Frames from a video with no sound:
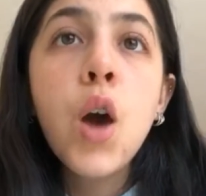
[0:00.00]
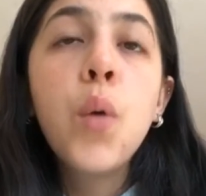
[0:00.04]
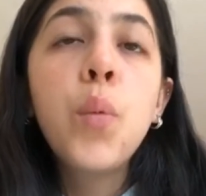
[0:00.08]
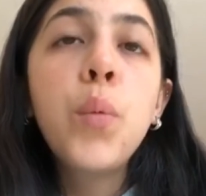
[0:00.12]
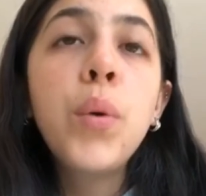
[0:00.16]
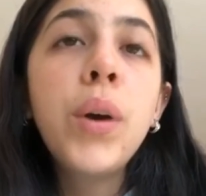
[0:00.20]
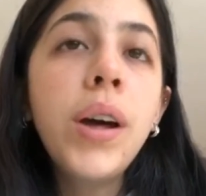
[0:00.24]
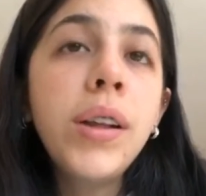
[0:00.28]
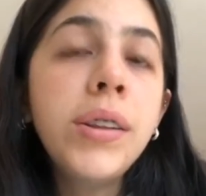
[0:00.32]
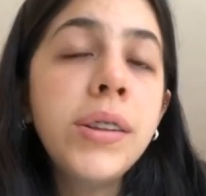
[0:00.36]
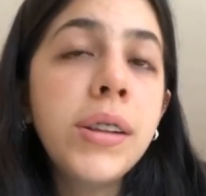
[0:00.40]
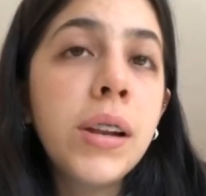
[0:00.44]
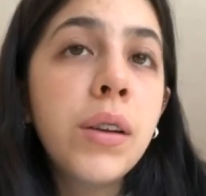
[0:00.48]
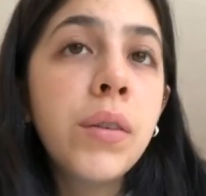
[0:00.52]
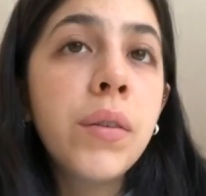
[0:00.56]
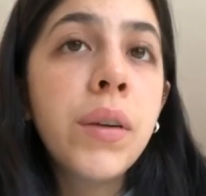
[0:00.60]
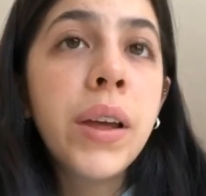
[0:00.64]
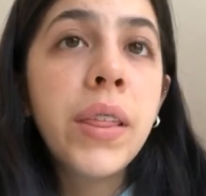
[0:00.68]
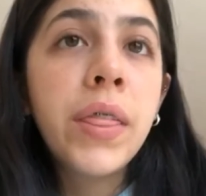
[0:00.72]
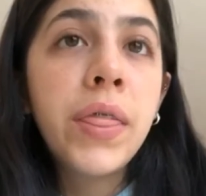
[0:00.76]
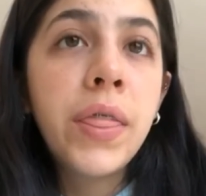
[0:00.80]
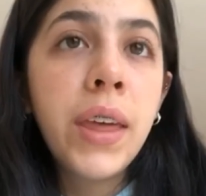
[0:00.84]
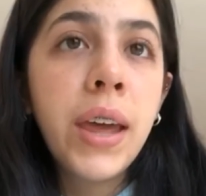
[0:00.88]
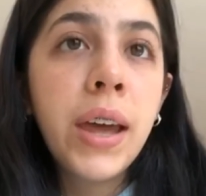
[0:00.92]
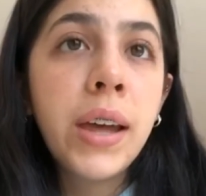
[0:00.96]
We
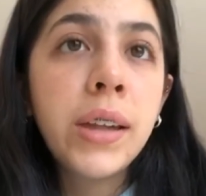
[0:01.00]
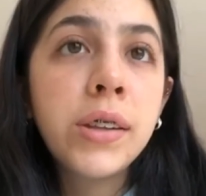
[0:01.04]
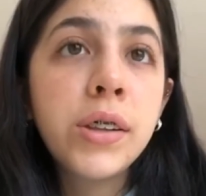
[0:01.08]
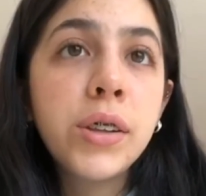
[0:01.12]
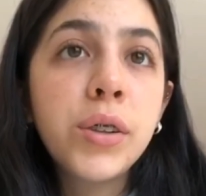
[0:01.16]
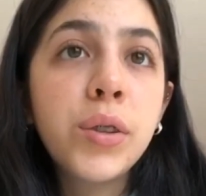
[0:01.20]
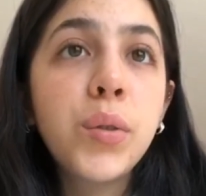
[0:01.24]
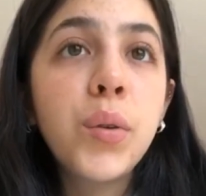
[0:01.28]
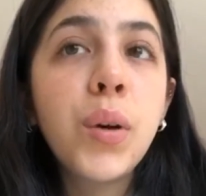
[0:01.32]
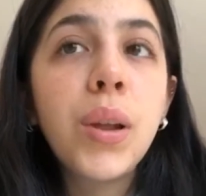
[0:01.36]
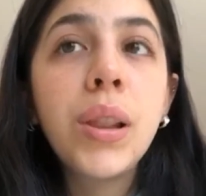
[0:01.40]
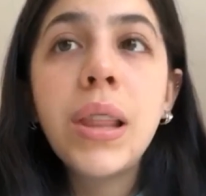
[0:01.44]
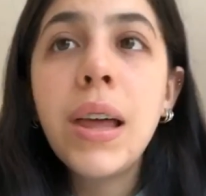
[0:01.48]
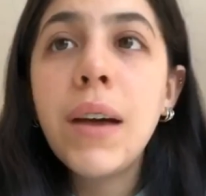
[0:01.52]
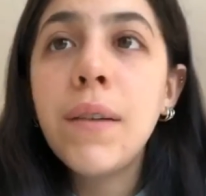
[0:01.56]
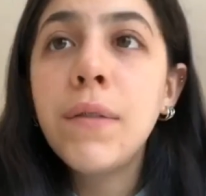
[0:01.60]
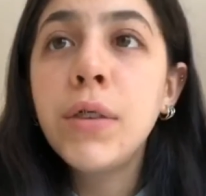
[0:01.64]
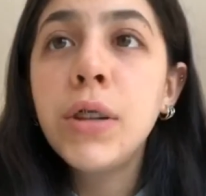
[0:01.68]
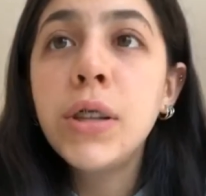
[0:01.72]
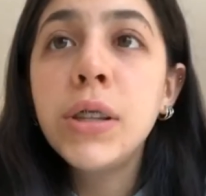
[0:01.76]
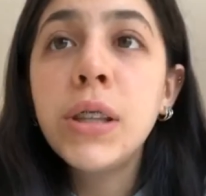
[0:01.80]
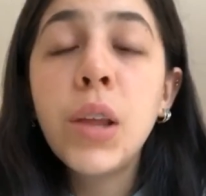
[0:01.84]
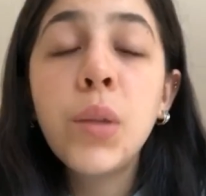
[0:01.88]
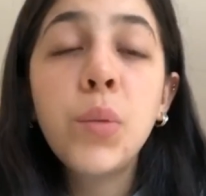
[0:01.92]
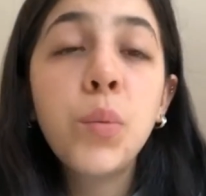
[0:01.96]
accelerate things to a
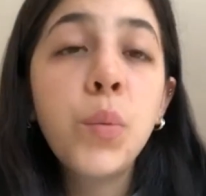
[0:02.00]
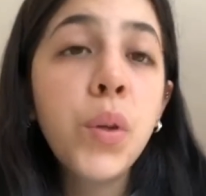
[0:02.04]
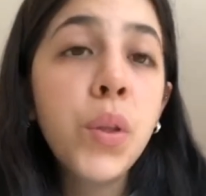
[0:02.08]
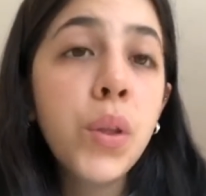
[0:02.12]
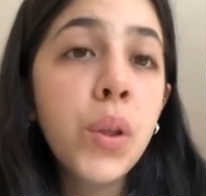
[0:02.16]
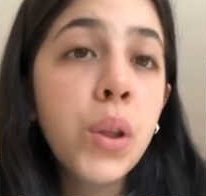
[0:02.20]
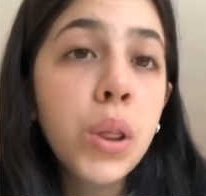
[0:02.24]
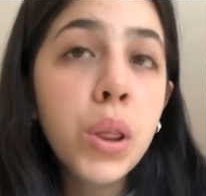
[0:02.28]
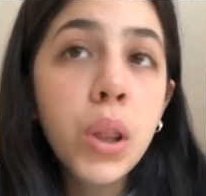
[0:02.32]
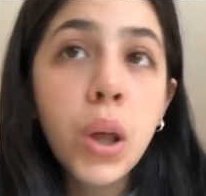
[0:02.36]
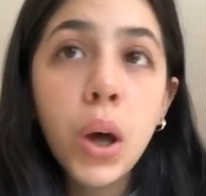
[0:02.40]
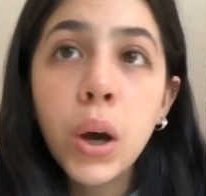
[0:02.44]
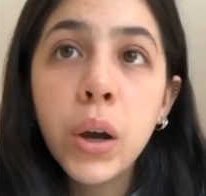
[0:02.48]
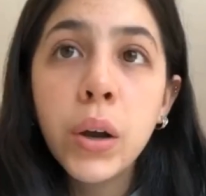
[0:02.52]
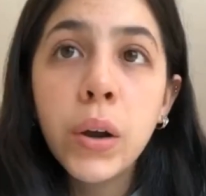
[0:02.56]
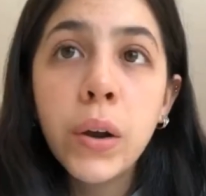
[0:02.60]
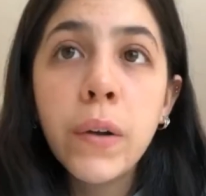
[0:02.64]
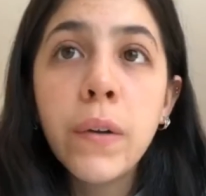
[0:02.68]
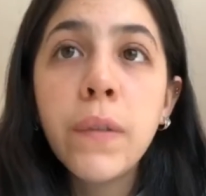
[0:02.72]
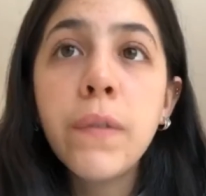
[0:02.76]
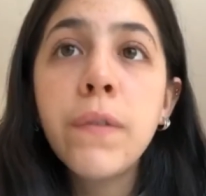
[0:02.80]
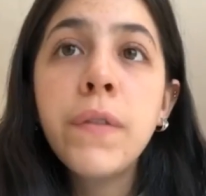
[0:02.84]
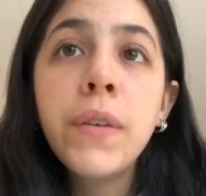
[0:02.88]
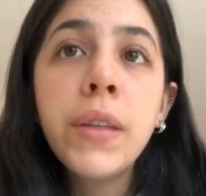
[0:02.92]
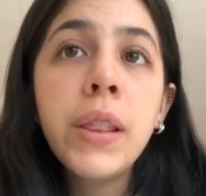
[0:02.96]
level that we no
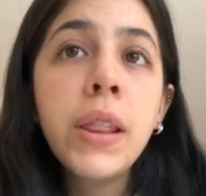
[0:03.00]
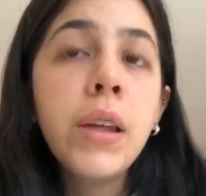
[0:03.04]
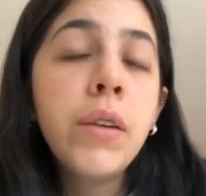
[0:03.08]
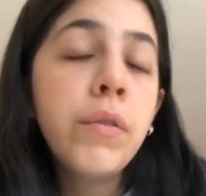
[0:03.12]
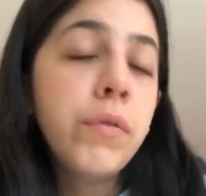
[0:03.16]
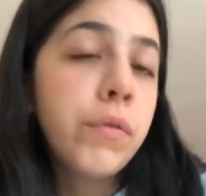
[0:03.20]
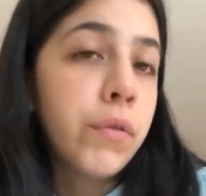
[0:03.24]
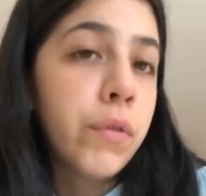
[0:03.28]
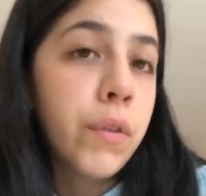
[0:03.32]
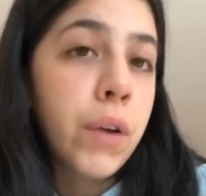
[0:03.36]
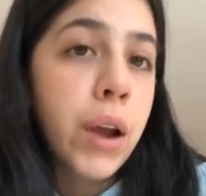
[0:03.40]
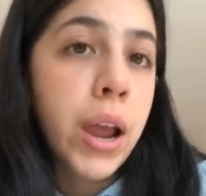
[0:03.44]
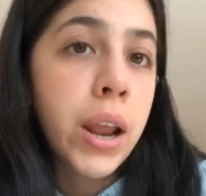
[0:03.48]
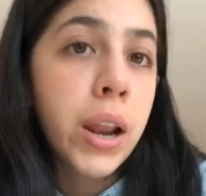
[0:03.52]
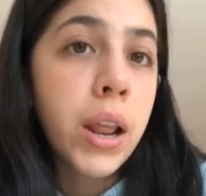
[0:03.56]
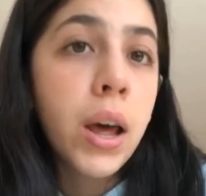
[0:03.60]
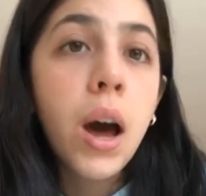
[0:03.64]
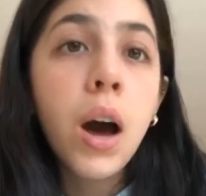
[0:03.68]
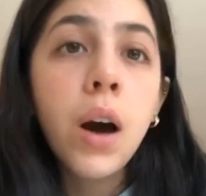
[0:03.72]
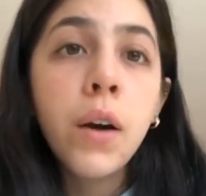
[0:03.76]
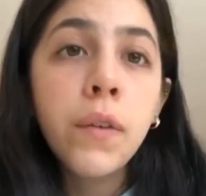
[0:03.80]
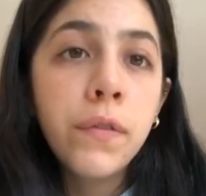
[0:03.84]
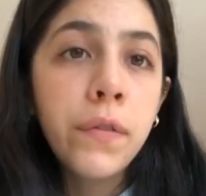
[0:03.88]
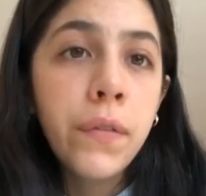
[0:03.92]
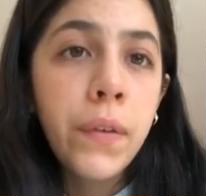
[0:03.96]
longer feel afraid
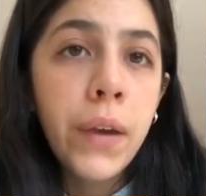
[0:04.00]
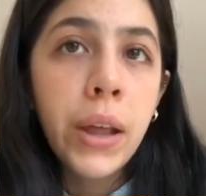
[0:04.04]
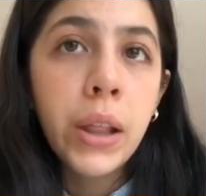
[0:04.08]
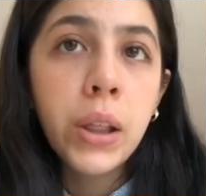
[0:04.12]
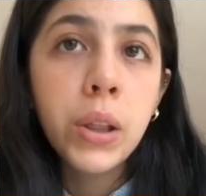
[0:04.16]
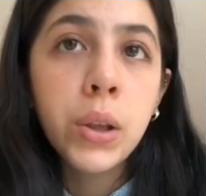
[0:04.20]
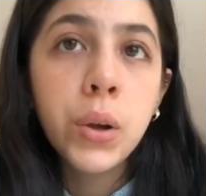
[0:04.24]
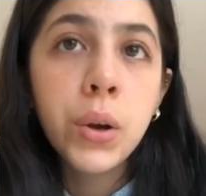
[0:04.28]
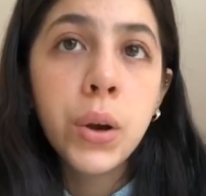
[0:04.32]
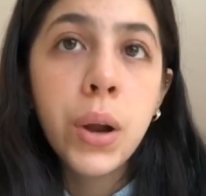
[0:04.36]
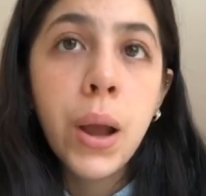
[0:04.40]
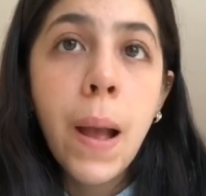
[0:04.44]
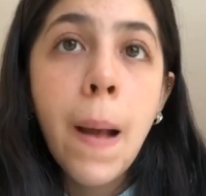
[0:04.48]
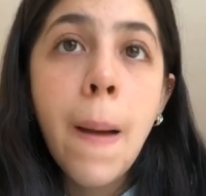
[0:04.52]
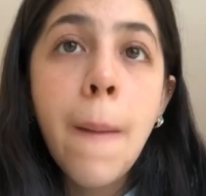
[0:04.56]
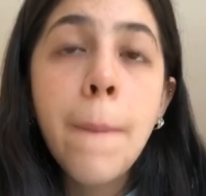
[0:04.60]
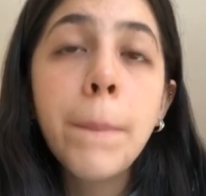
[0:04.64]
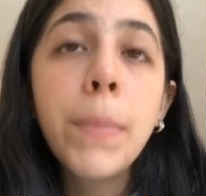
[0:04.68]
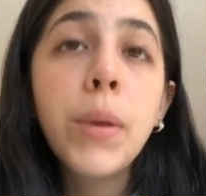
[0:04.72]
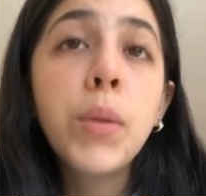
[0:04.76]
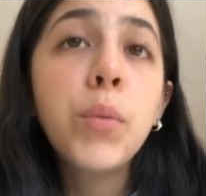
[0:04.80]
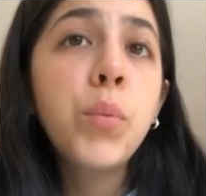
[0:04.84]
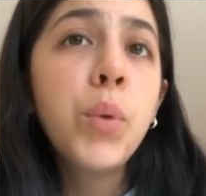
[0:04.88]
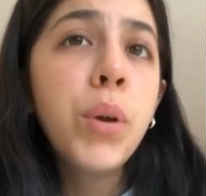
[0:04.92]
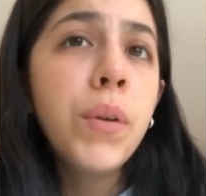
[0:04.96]
of failure,
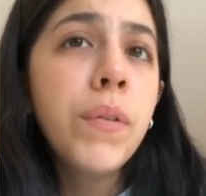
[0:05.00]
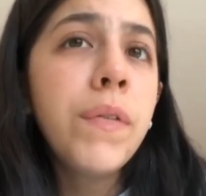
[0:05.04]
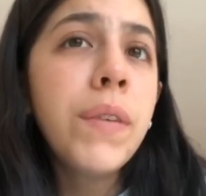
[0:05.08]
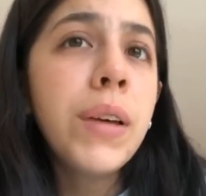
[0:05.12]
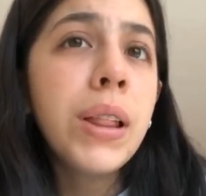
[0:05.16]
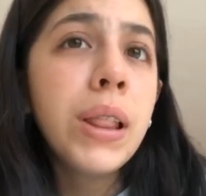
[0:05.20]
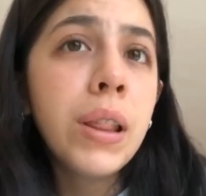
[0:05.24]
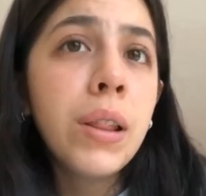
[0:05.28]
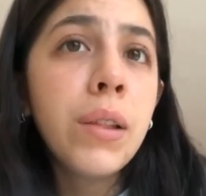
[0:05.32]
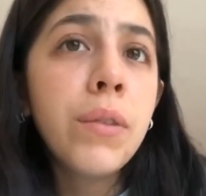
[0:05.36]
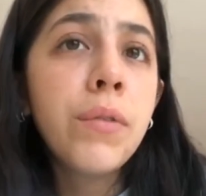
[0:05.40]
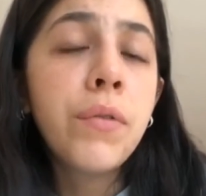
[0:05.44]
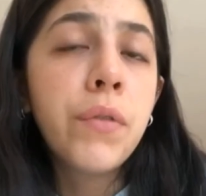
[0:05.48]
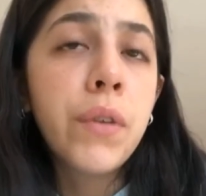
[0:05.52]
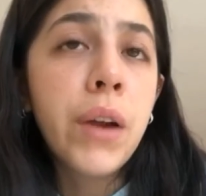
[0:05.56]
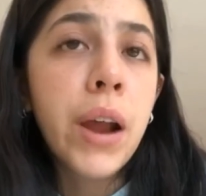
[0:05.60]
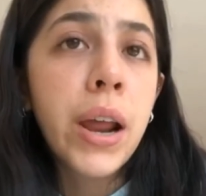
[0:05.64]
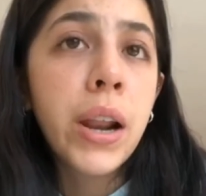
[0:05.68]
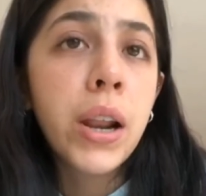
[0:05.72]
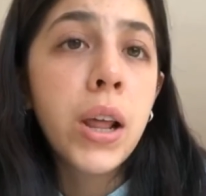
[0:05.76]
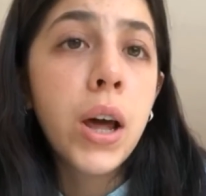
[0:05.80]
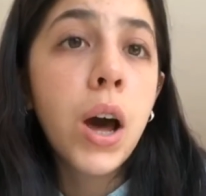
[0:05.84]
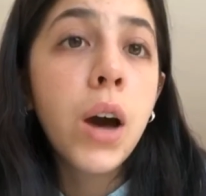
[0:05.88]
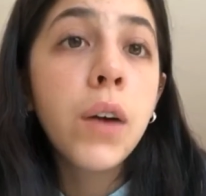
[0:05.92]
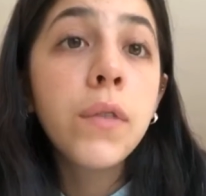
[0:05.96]
but we feel
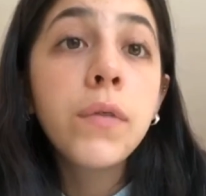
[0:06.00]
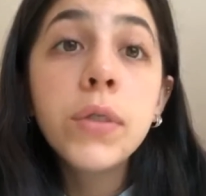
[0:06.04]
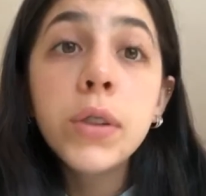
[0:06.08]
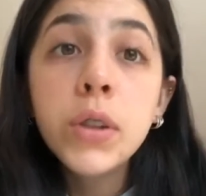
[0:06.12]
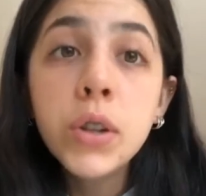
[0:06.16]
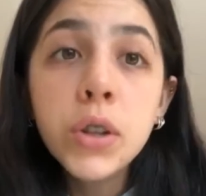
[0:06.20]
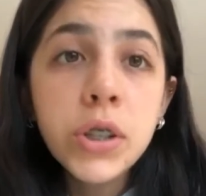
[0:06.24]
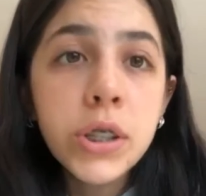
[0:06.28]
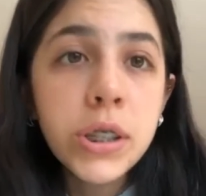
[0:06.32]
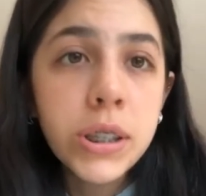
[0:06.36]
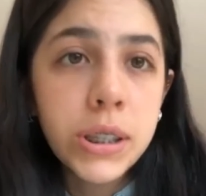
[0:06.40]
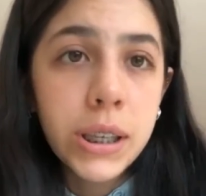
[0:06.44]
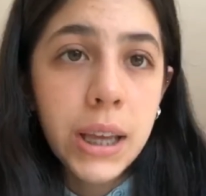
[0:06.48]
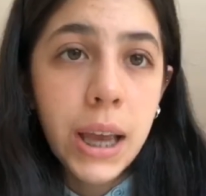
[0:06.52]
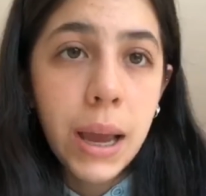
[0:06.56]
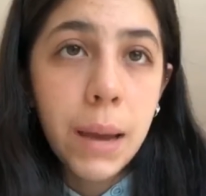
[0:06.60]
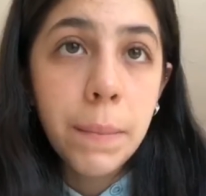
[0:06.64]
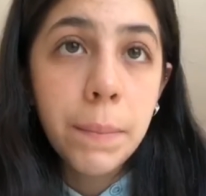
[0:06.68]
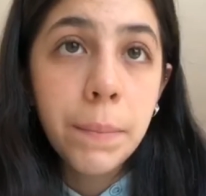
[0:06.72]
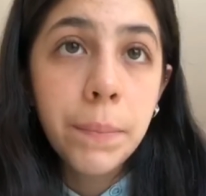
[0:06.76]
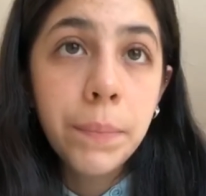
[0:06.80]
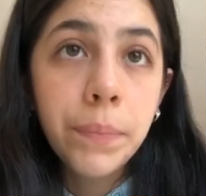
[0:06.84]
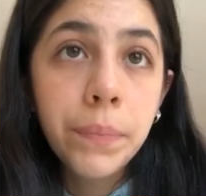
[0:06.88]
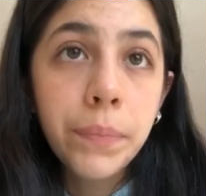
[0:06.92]
afraid of losing time,